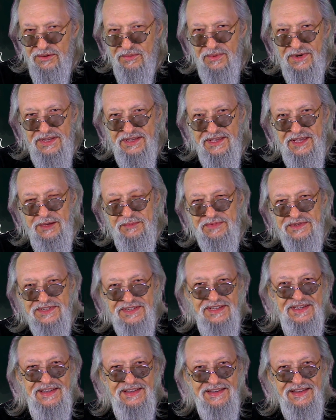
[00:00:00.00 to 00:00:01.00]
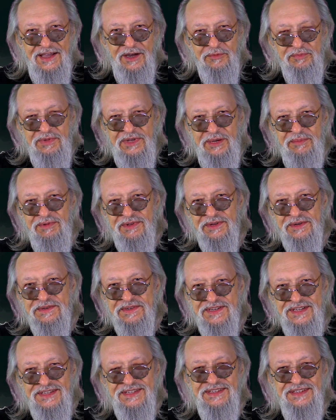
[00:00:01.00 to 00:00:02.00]
We keep seeing how people are
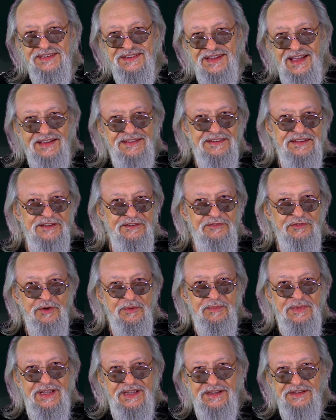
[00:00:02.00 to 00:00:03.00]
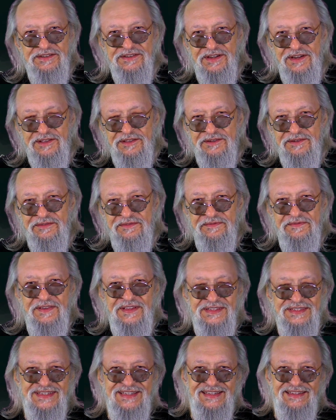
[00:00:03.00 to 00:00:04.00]
disconnecting from each other
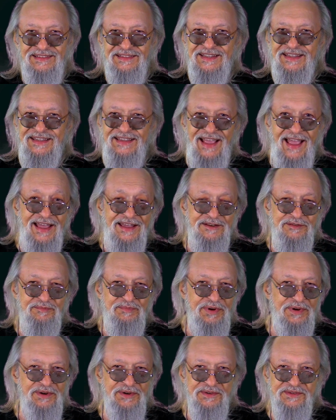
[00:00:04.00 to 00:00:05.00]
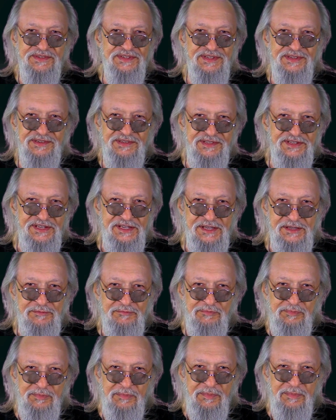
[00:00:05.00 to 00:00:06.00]
physically and personally,
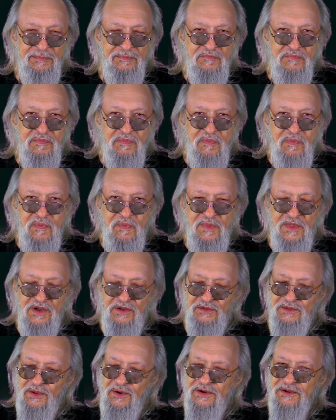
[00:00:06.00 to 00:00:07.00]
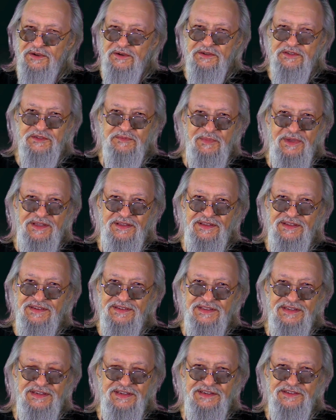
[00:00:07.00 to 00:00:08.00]
no longer speaking
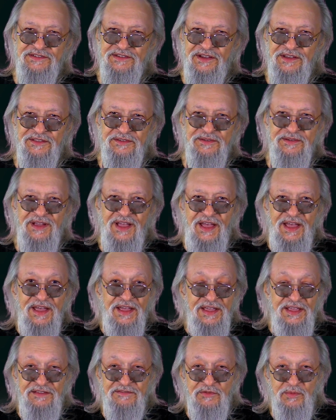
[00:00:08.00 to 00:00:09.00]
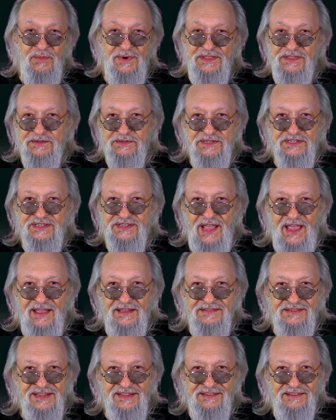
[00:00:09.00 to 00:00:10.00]
to each other, even when they're
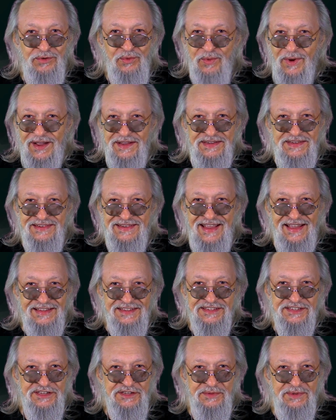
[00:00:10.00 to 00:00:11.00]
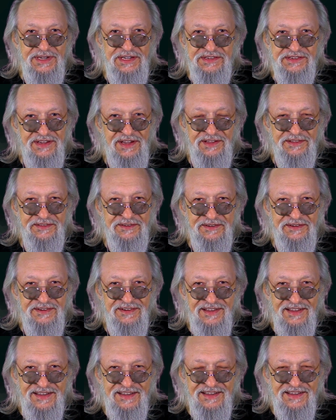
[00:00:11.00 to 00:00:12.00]
standing right next to each
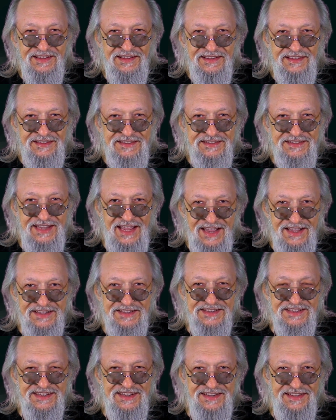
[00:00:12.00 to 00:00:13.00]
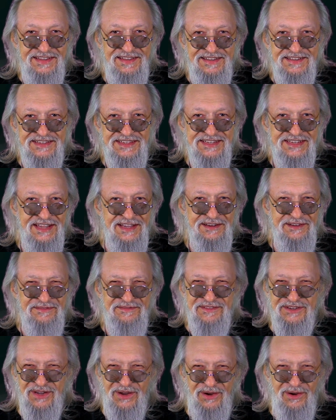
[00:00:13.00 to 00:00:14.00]
other texting instead
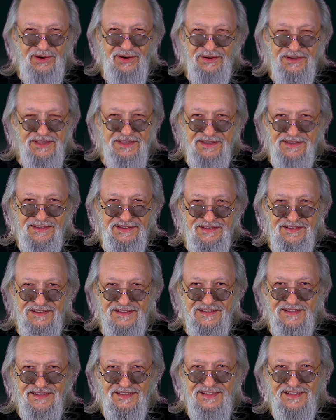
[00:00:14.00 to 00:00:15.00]
of talking?